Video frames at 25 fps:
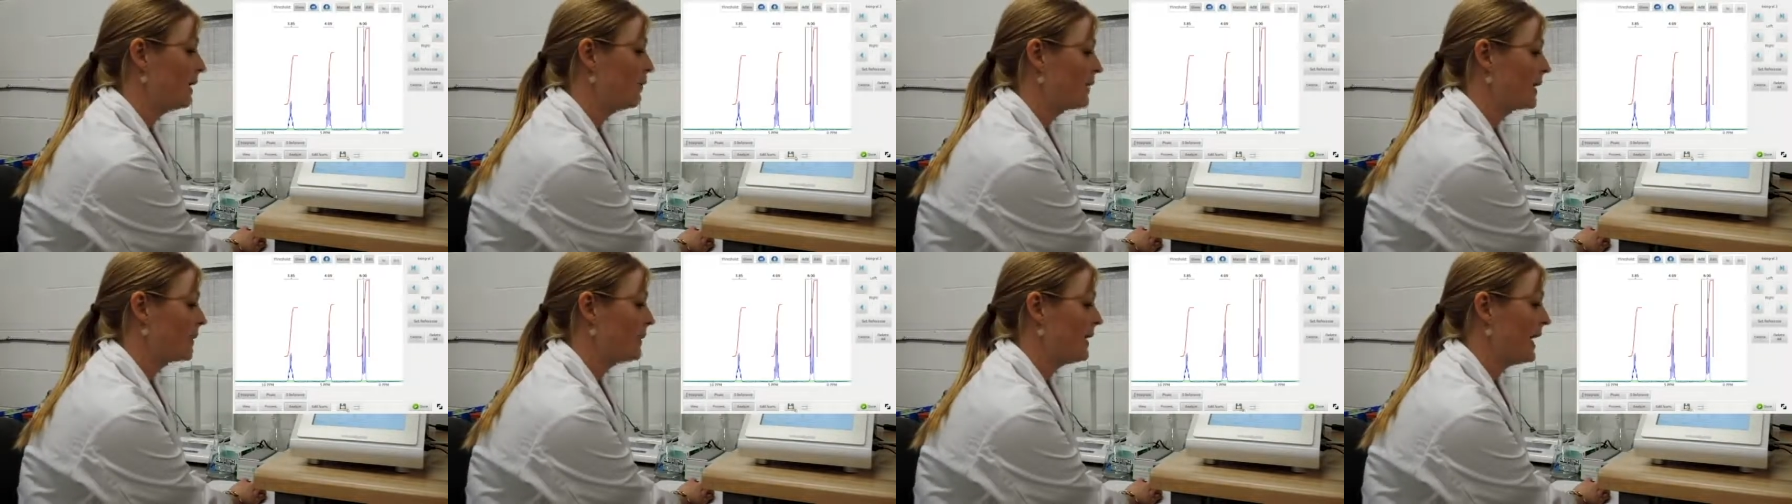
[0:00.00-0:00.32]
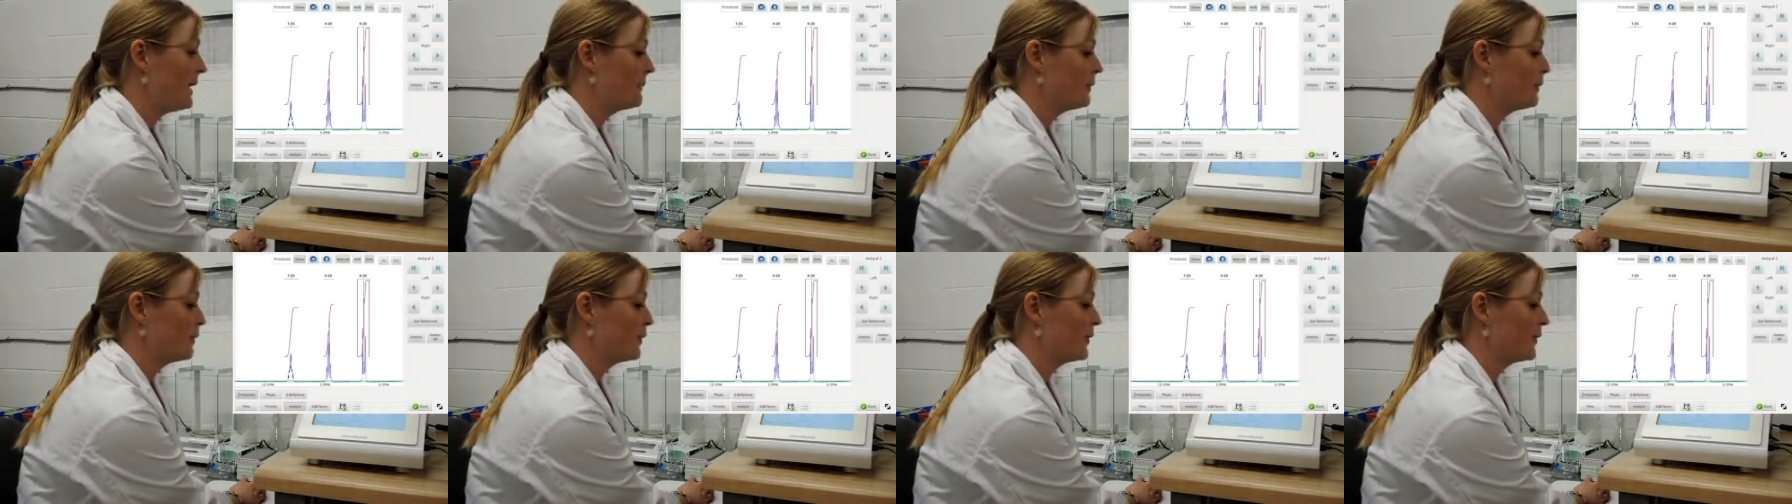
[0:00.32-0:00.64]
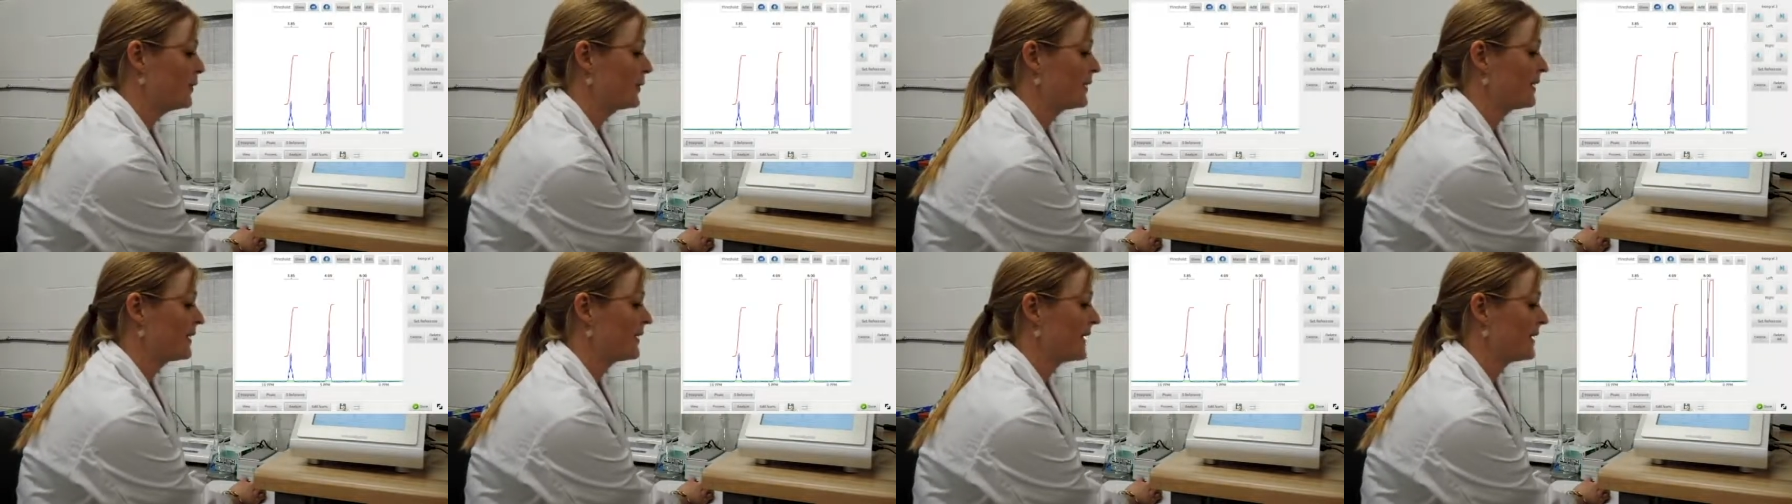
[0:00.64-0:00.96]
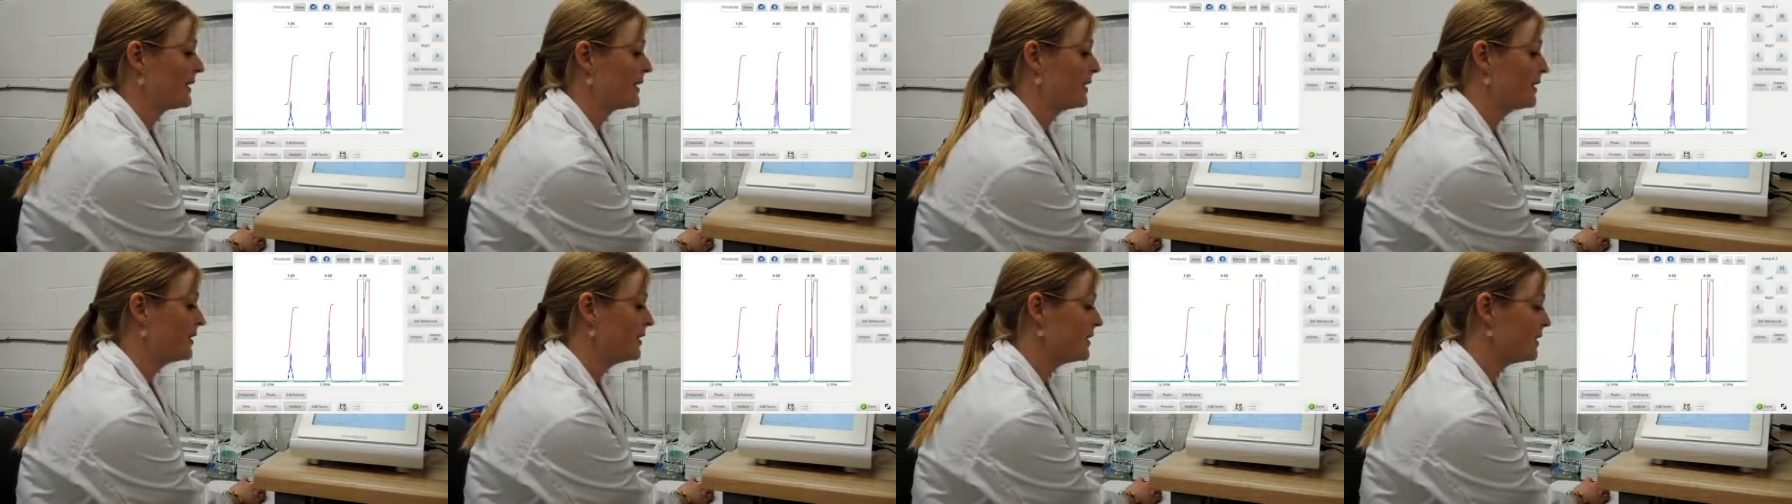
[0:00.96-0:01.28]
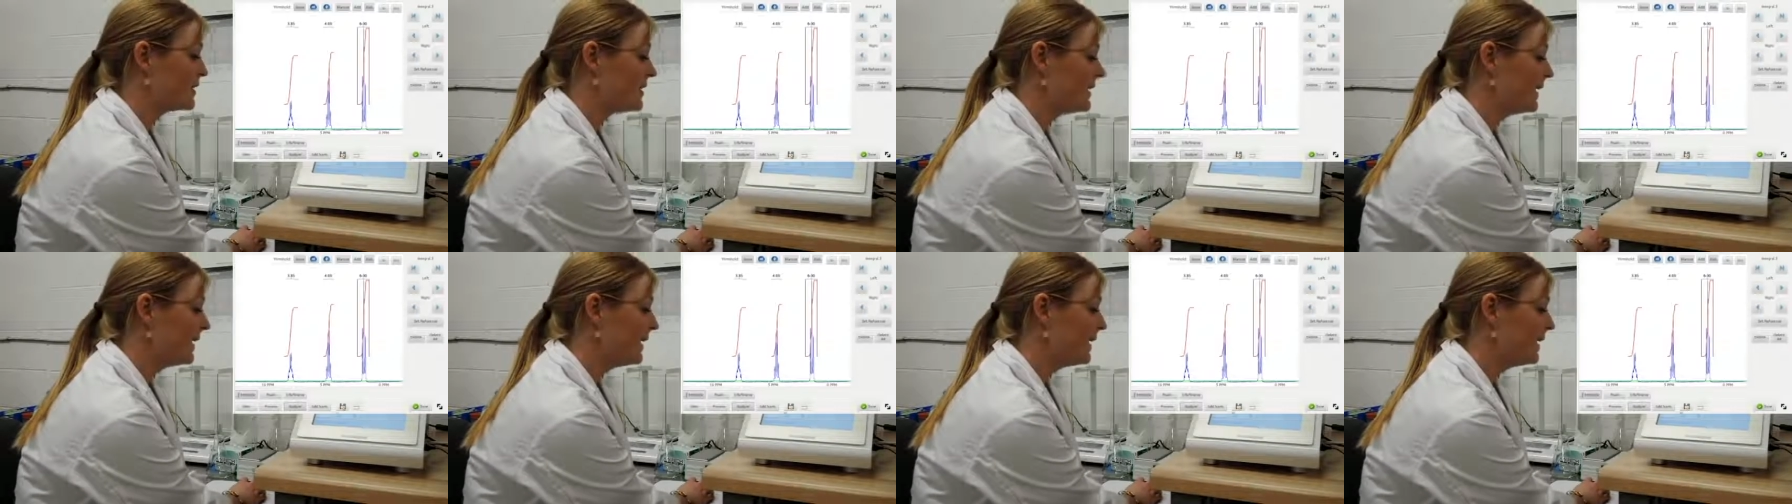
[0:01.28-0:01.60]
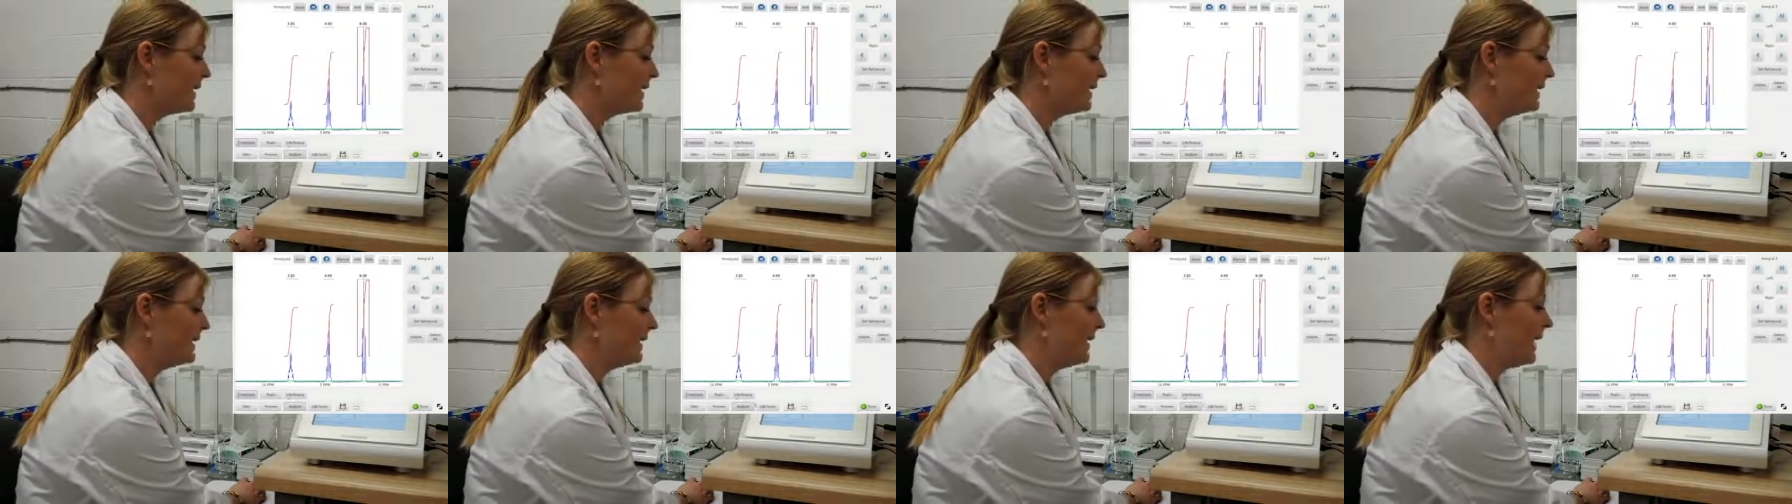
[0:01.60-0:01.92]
And when I'm happy with what that looks like,